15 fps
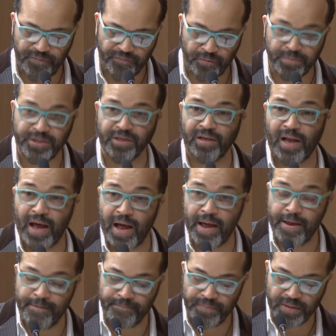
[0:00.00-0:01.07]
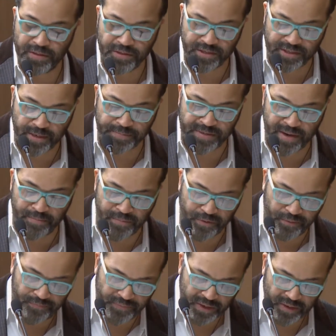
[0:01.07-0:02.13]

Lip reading: from July to September,